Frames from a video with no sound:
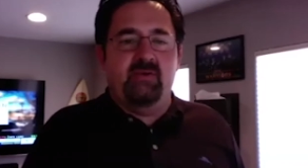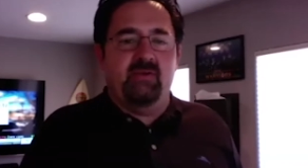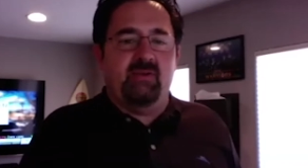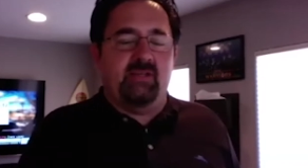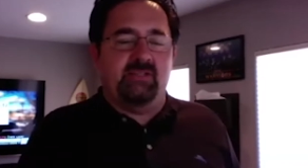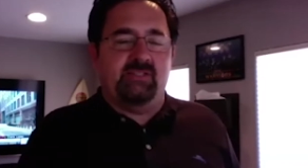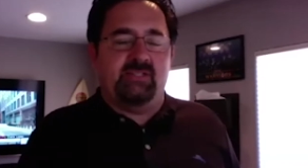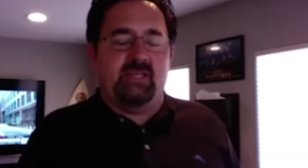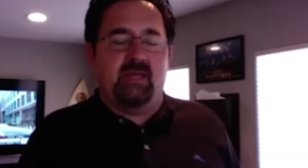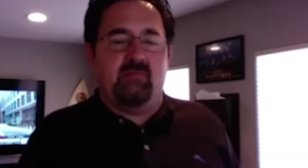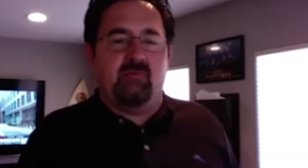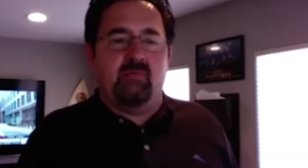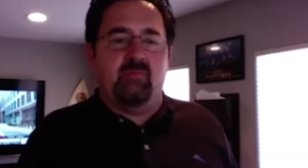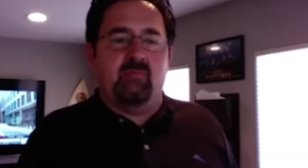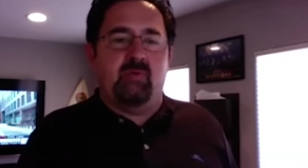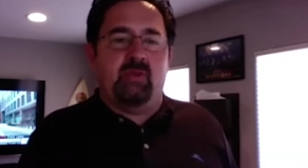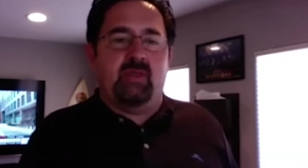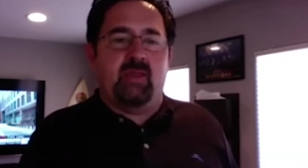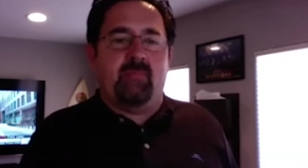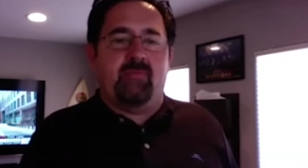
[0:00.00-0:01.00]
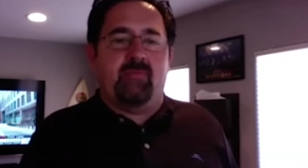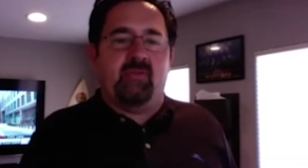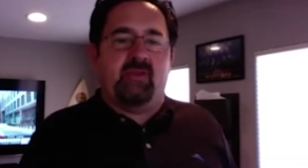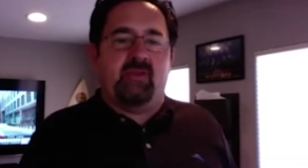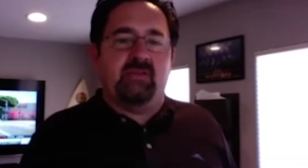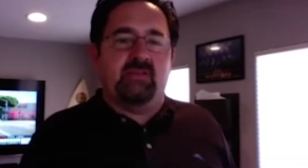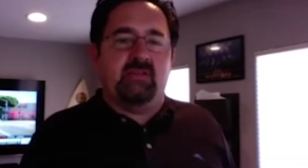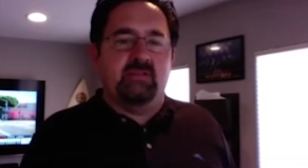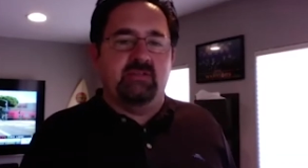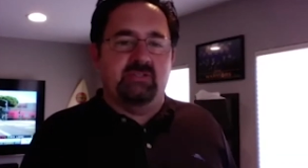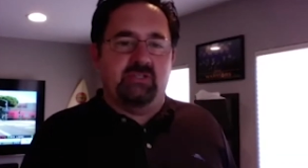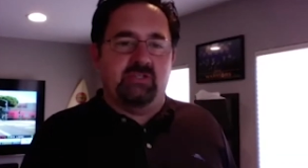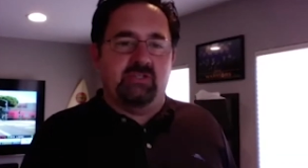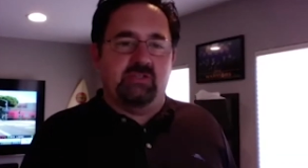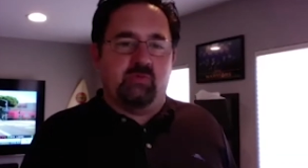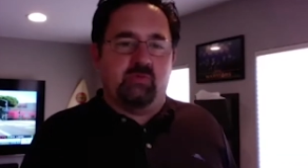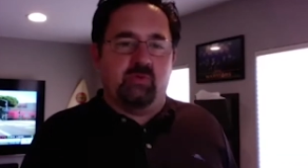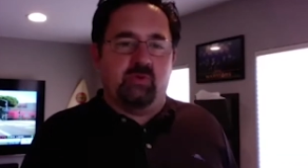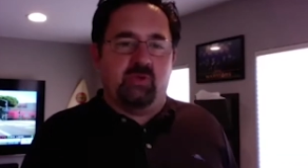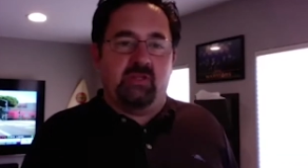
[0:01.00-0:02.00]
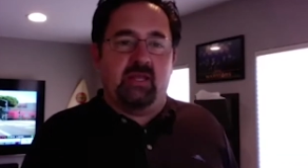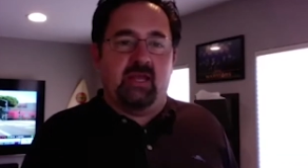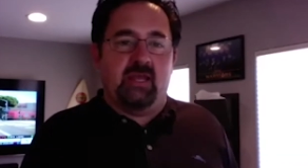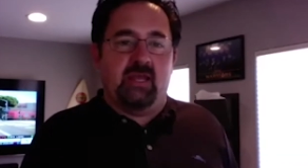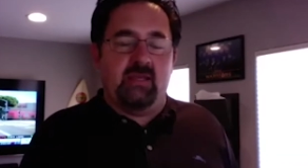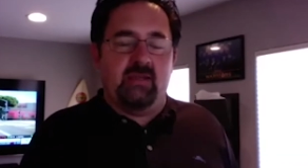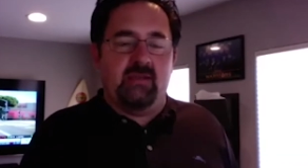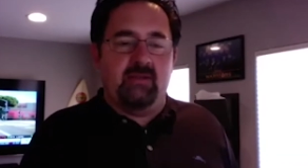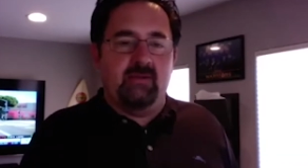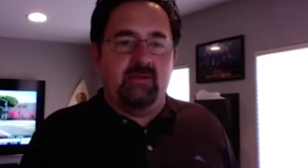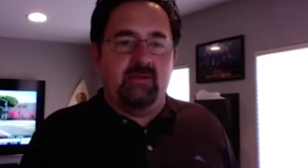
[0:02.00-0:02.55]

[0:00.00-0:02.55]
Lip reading: because we kept the contingencies really tight.